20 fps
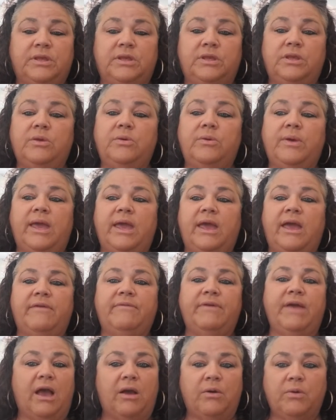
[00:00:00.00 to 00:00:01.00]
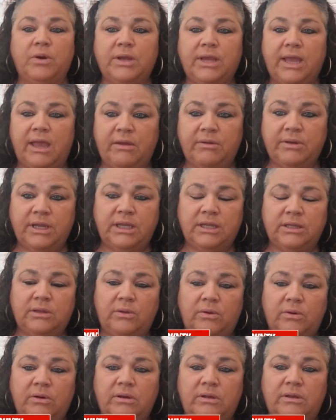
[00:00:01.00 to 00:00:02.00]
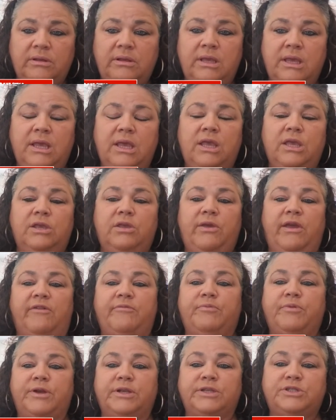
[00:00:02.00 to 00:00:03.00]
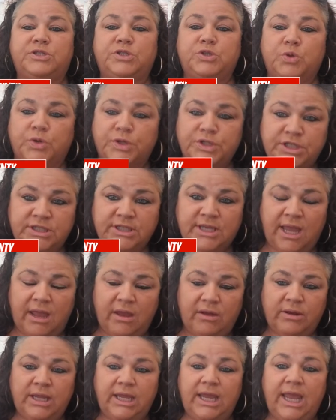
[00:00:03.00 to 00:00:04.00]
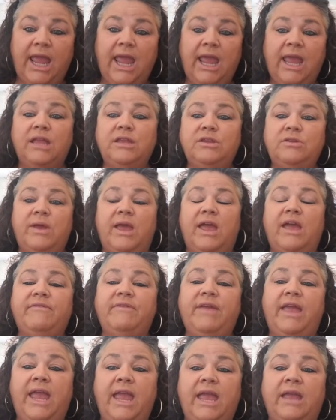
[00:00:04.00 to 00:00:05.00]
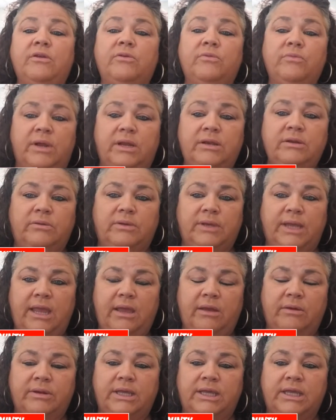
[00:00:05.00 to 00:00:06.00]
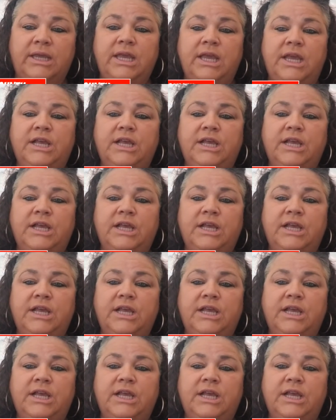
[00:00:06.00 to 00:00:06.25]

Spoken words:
you have Howard County in Laurel, you have Prince George's County, and you have Anne Arundel County.